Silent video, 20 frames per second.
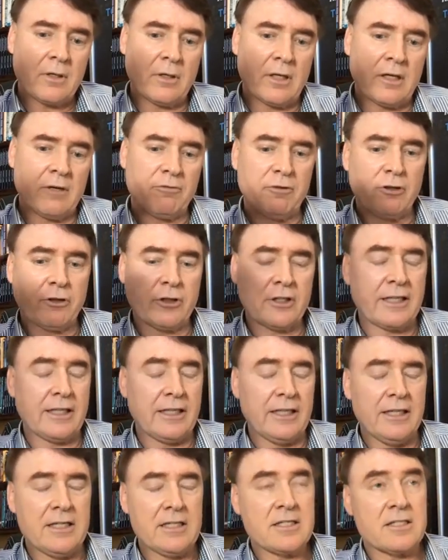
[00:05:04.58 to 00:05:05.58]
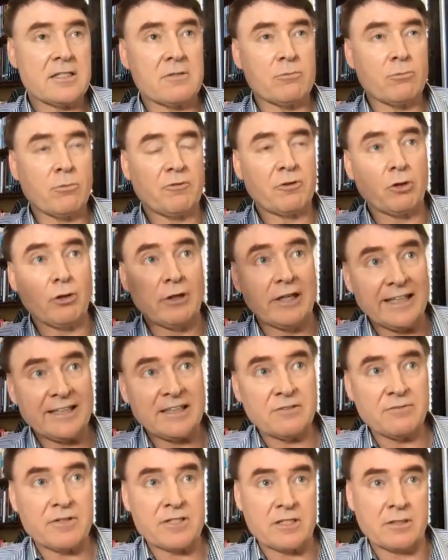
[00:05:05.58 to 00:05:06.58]
if you look at the East with
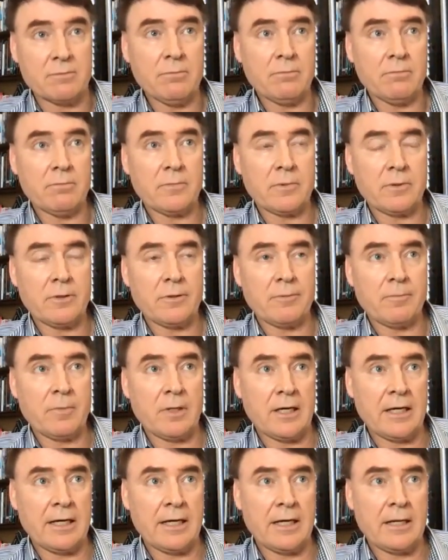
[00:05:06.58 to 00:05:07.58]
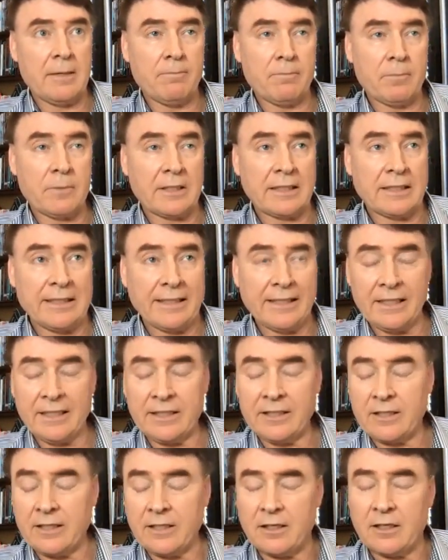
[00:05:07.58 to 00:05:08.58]
collectivism,
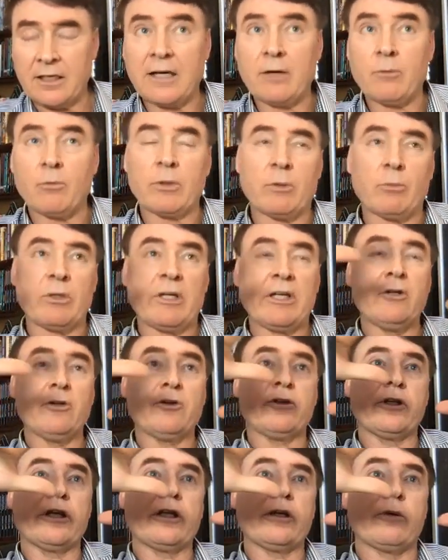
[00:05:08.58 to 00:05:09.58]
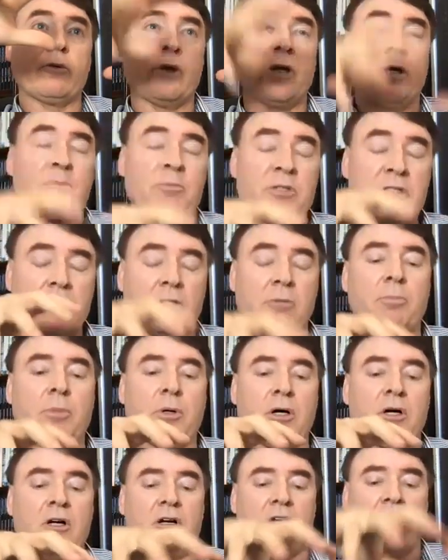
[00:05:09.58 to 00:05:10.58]
clearly we need to think we are still
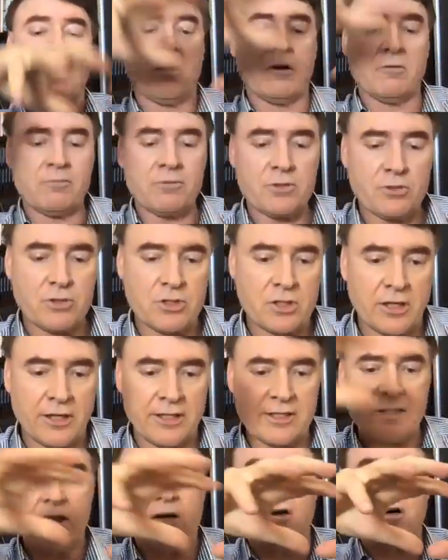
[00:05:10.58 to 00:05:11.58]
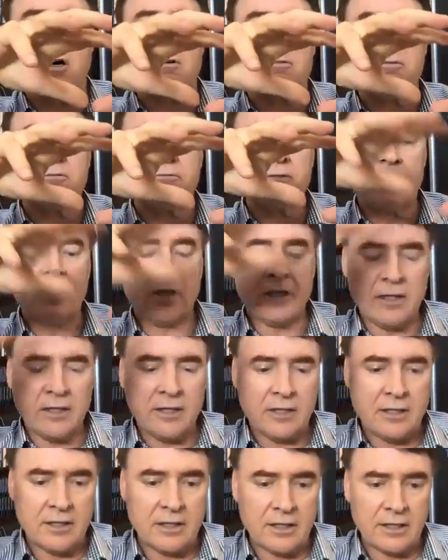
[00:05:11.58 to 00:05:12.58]
part of society of
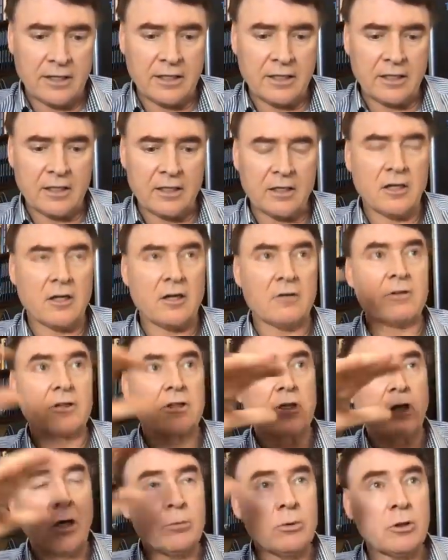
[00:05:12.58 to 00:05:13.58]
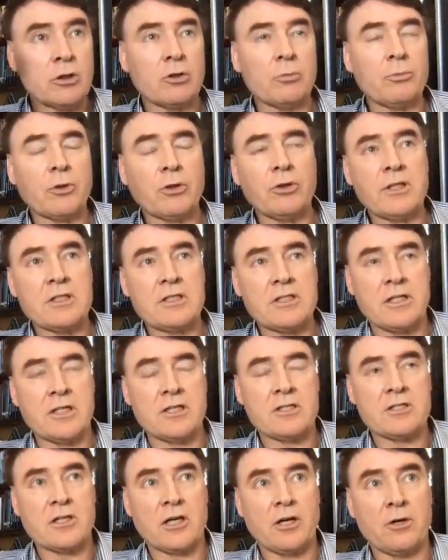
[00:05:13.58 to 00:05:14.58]
a global community.
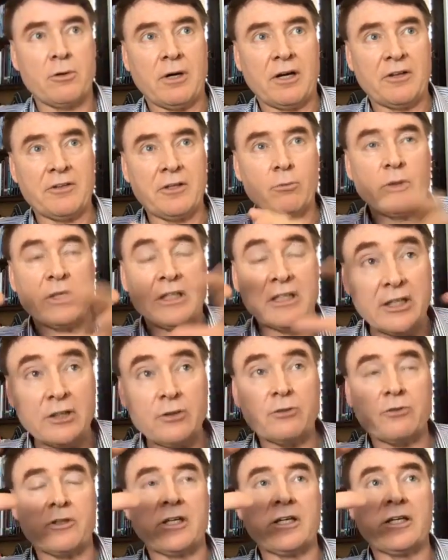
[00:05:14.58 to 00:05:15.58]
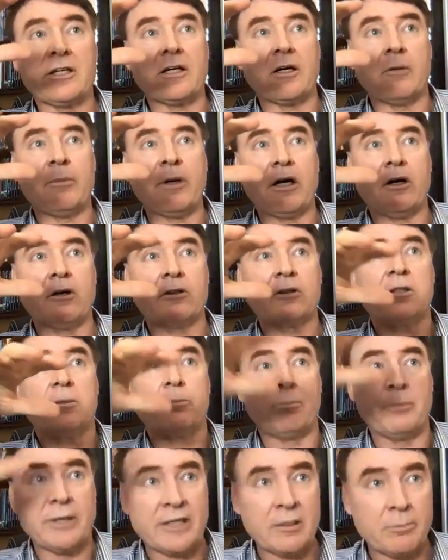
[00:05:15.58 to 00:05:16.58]
So I think we need to think about the
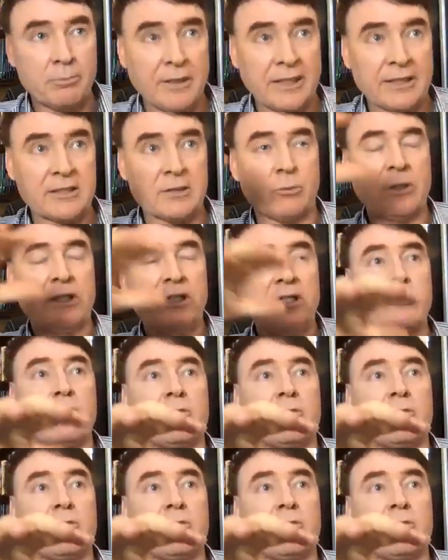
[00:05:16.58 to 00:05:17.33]
bigger picture. We need to